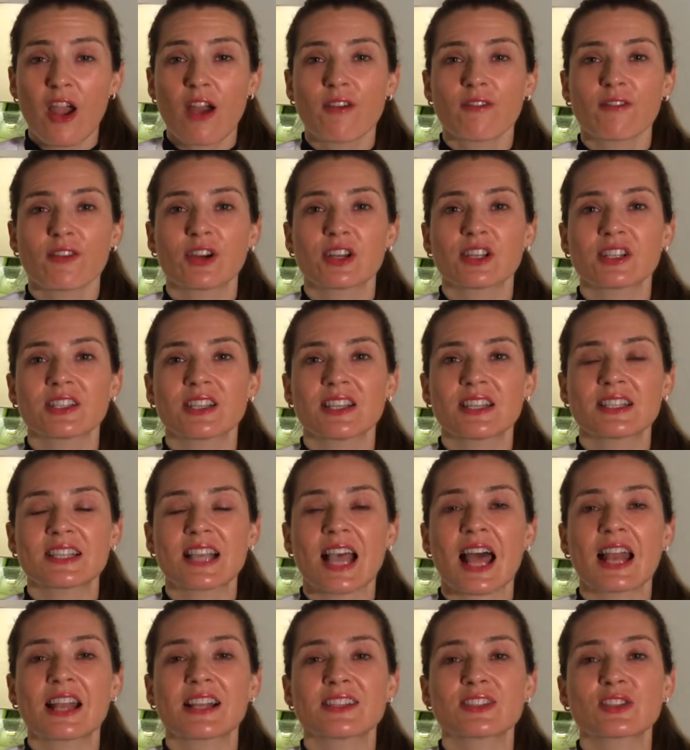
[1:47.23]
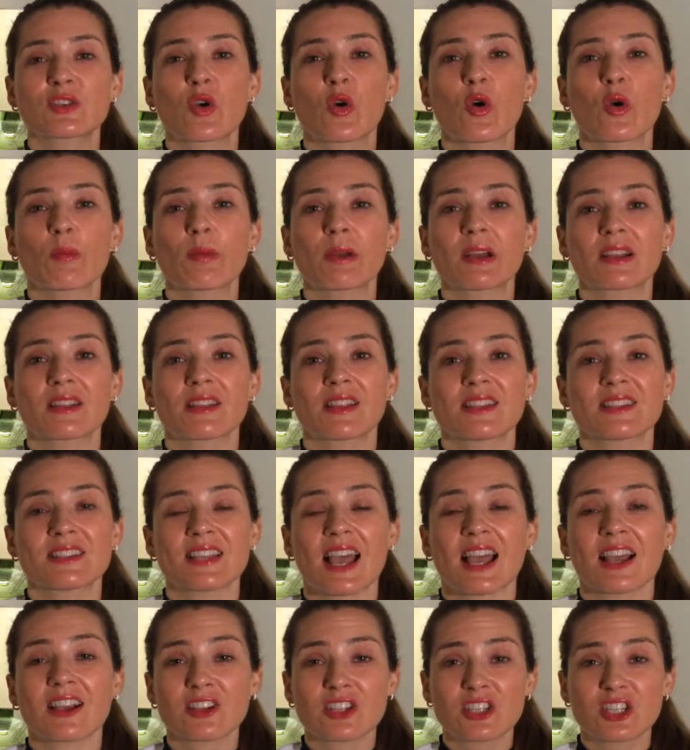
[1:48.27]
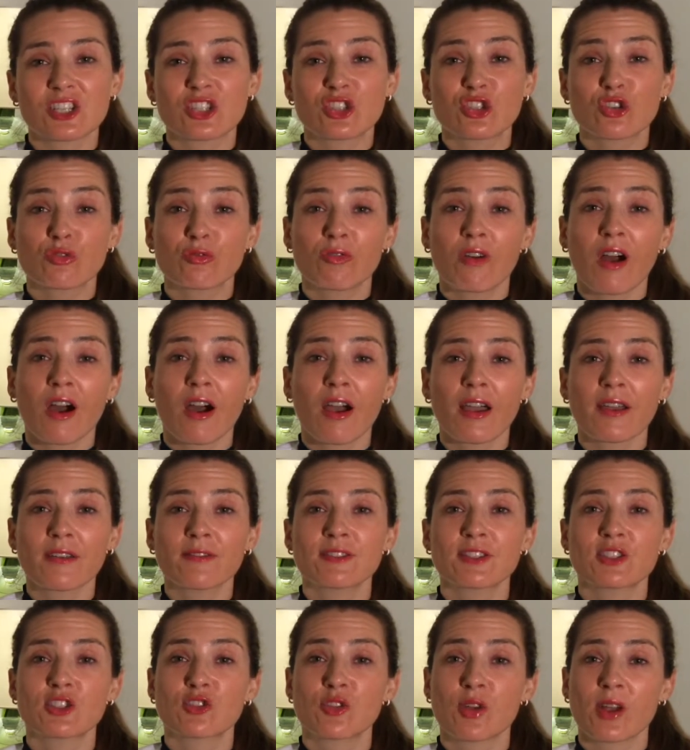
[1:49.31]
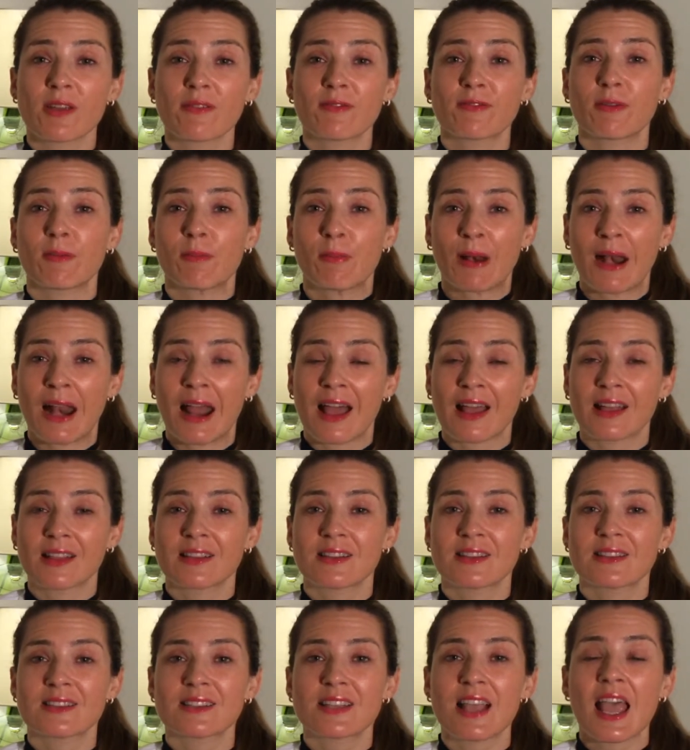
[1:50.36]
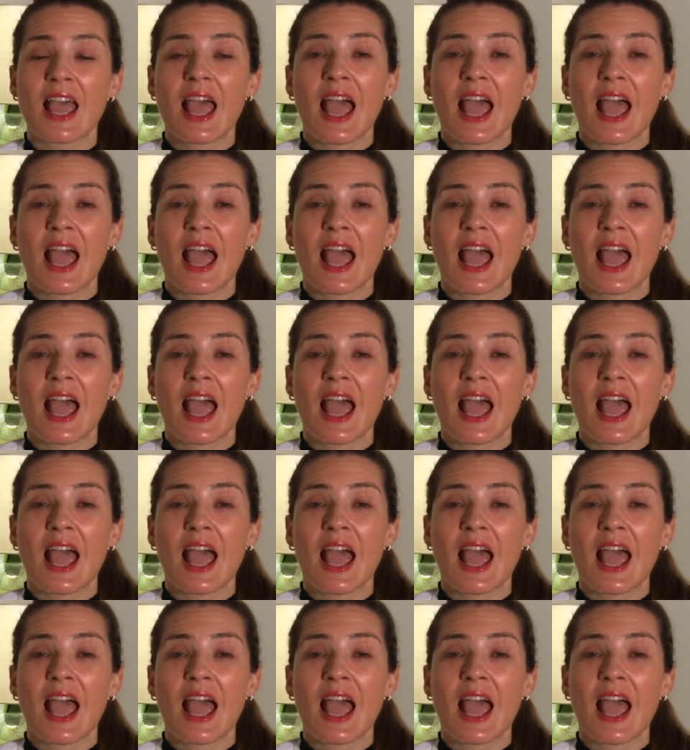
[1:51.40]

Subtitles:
versus L-ascorbic that's actually derived straight from plants